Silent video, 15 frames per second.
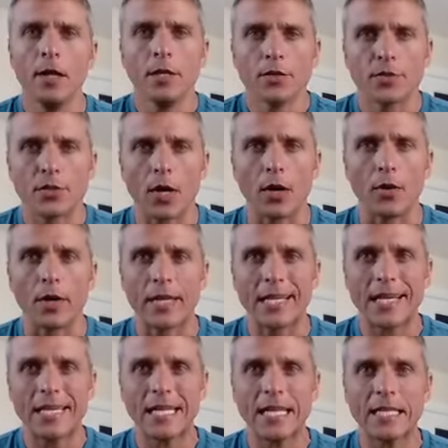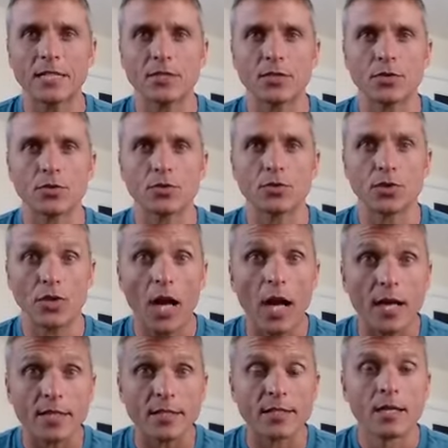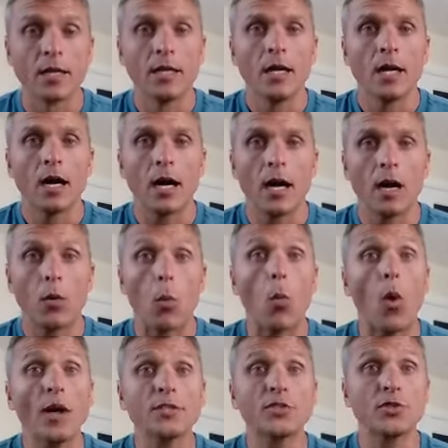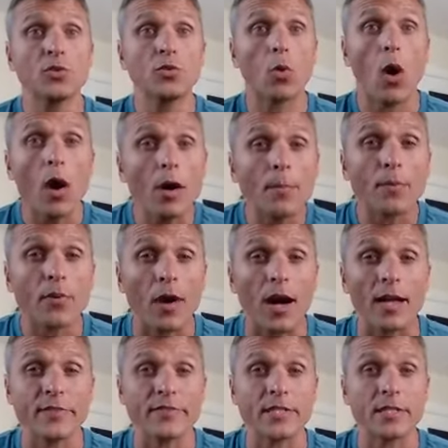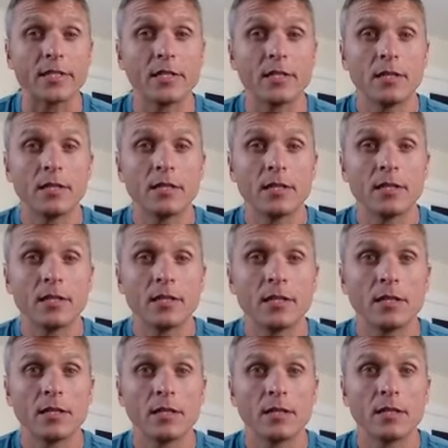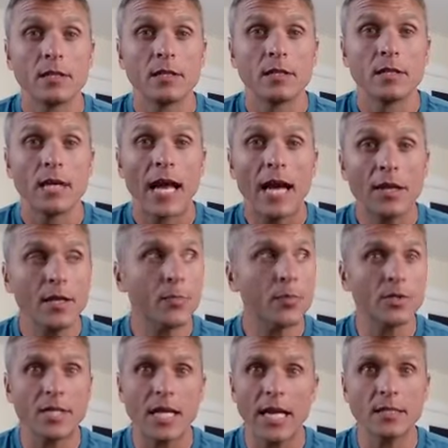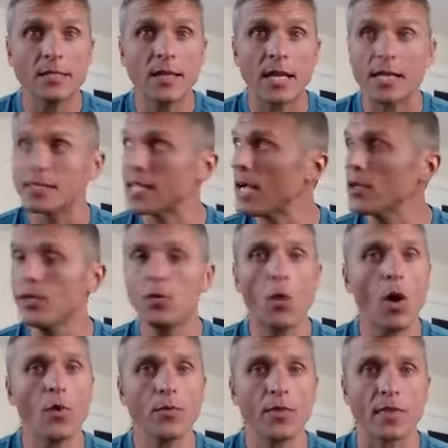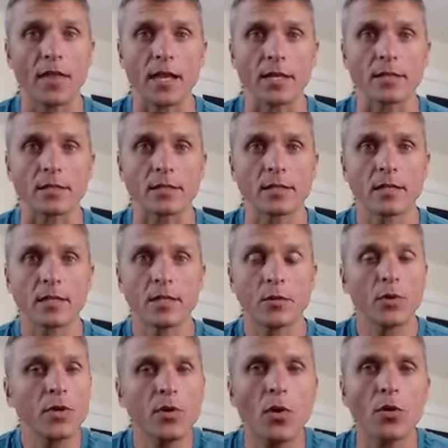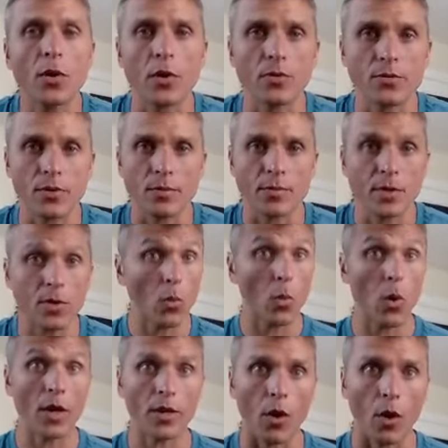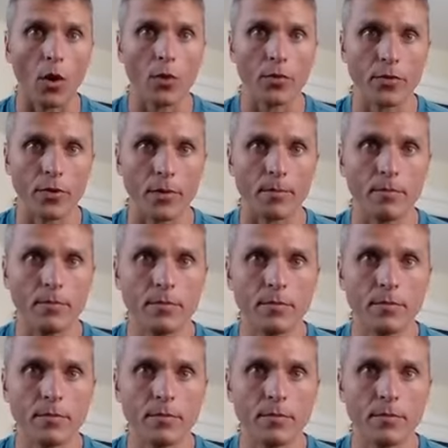So getting into trust, once you are private, how do you protect things? How do you own things? Well, you don't own them. You don't want to own them.